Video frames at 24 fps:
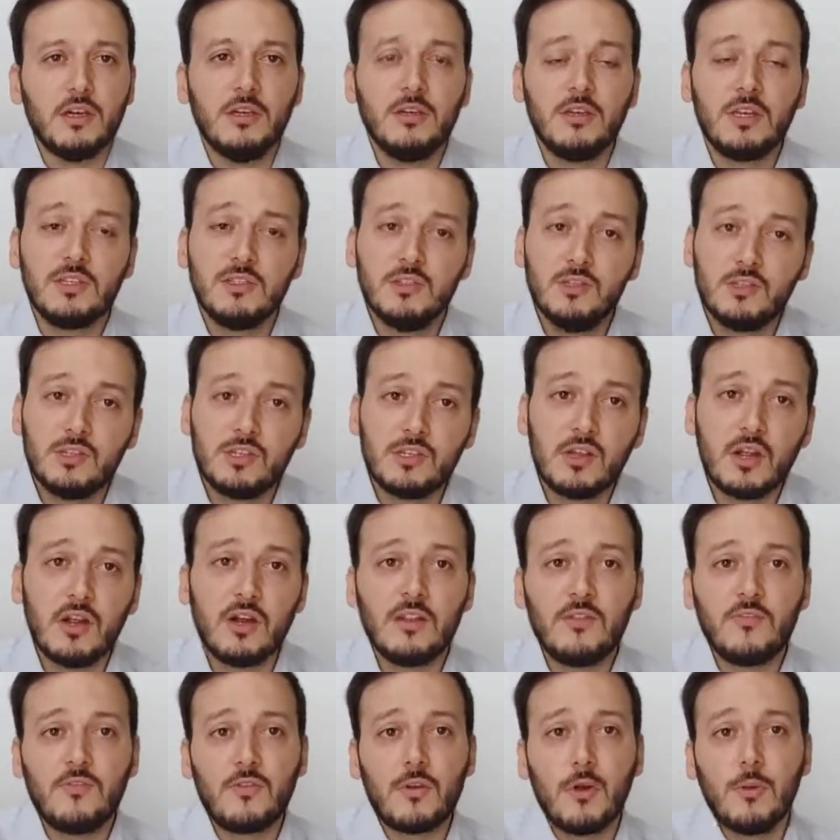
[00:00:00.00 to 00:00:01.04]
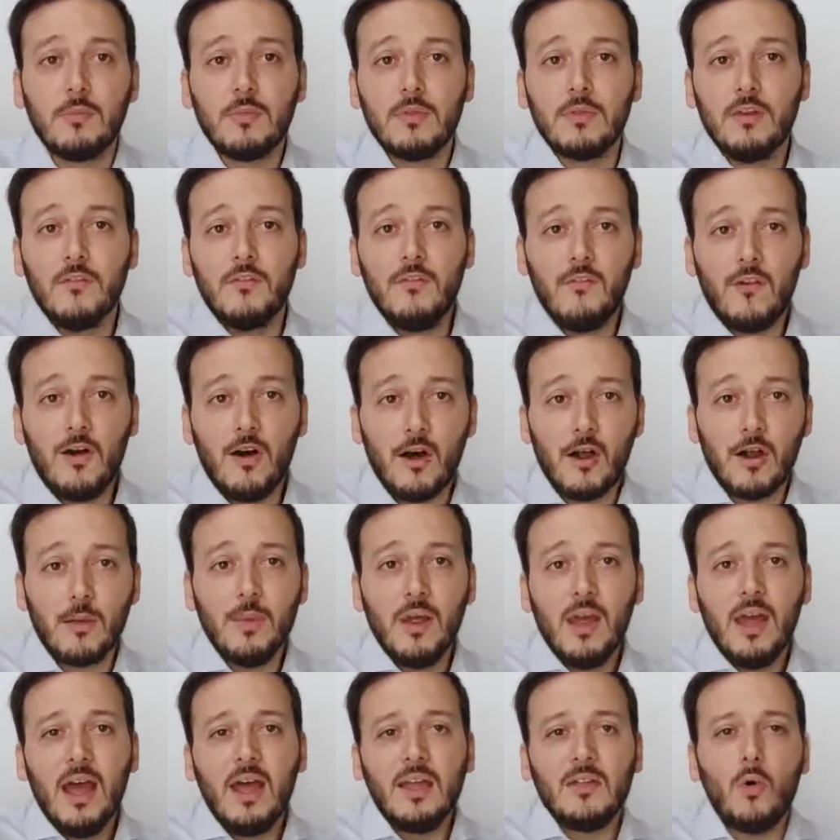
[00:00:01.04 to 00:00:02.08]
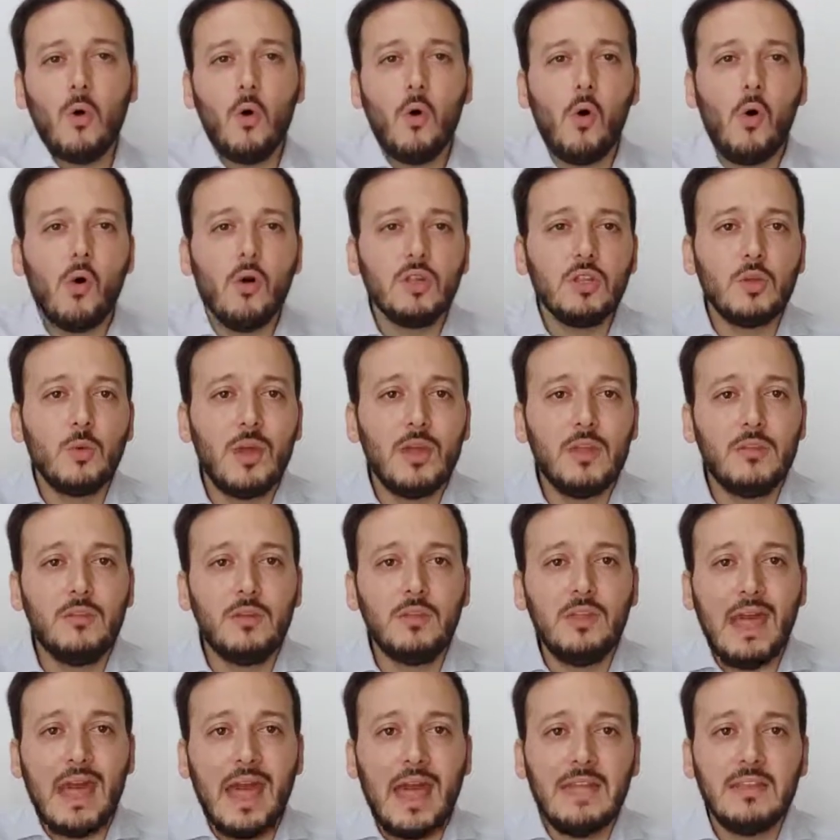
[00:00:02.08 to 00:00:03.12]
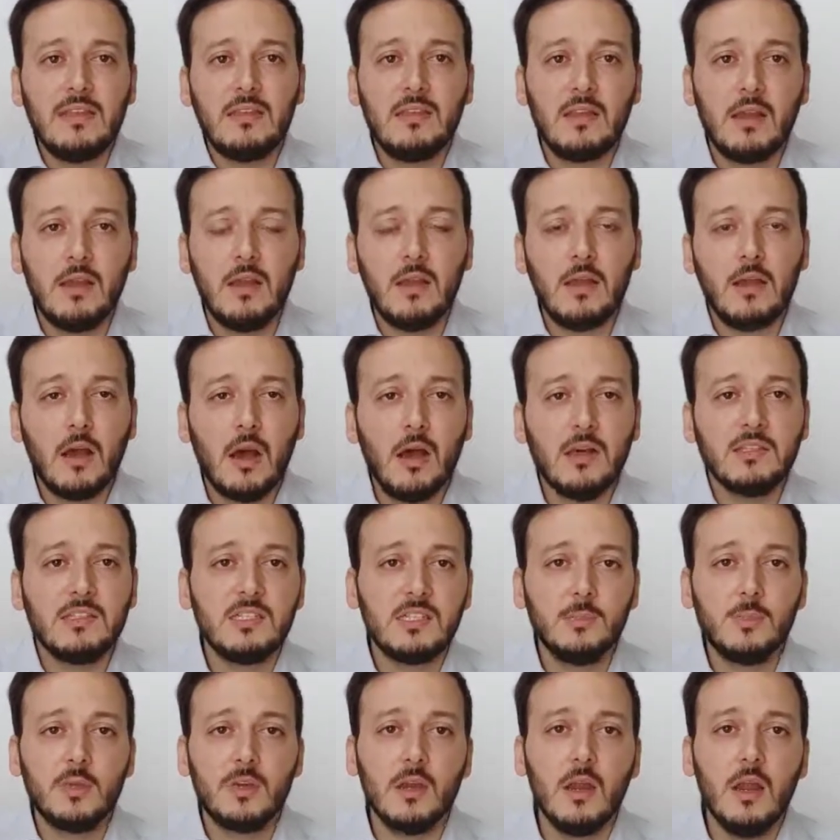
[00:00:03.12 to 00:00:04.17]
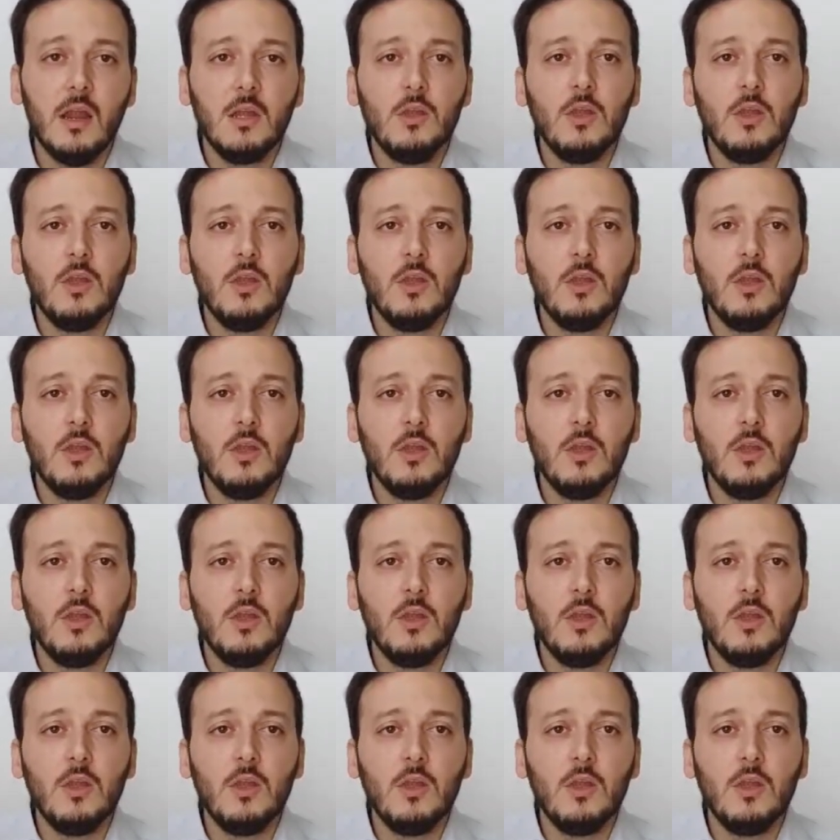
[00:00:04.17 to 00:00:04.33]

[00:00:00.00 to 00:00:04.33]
you start from the farm and all the way until the end customer,